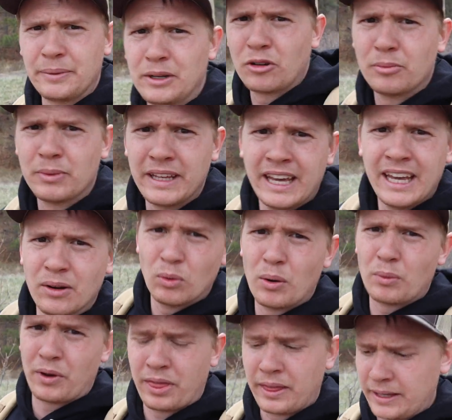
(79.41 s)
we normally hit
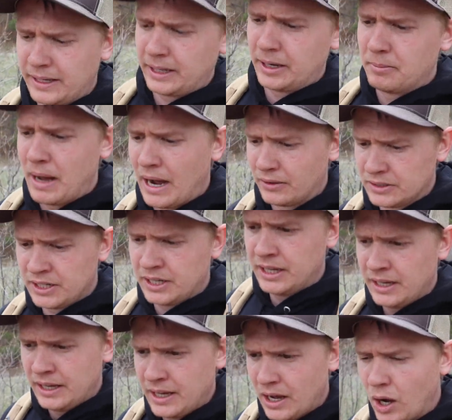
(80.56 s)
what we're thinking about,
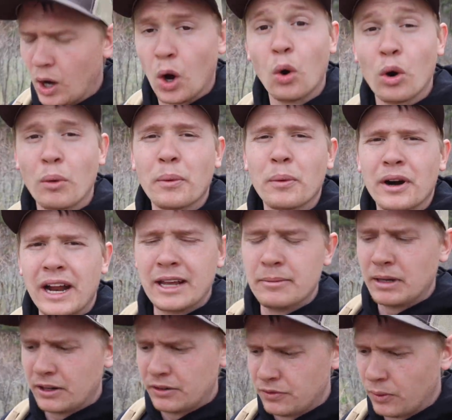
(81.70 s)
uh, or what we're
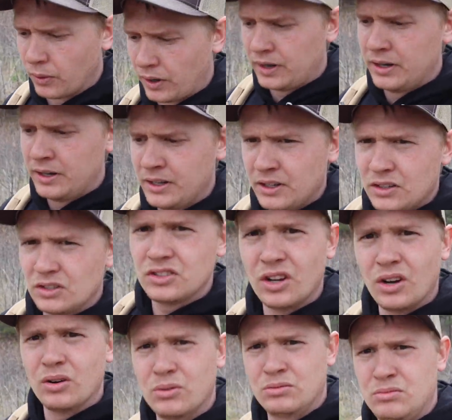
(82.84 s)
aiming for.
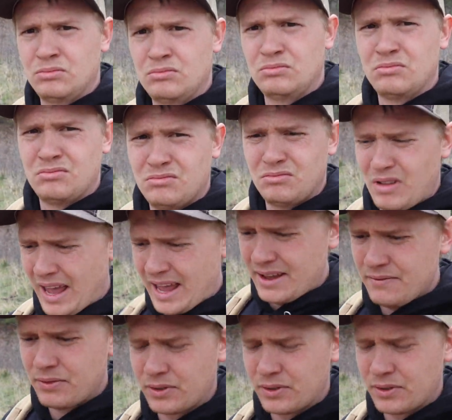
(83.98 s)
So aim